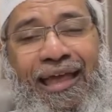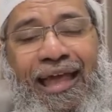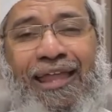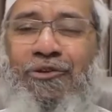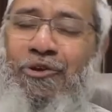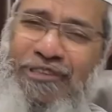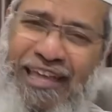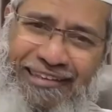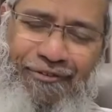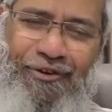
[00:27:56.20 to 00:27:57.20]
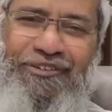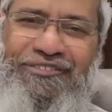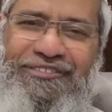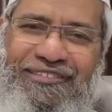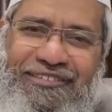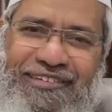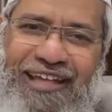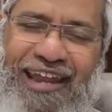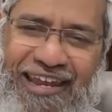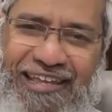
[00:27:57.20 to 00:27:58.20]
And you know that there was
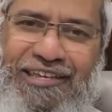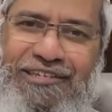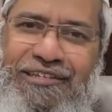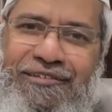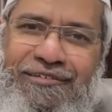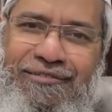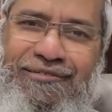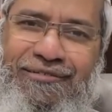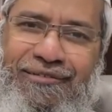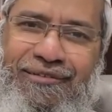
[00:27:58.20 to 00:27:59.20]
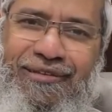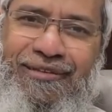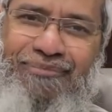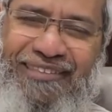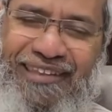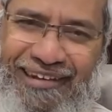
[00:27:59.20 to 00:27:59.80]
an allegation by the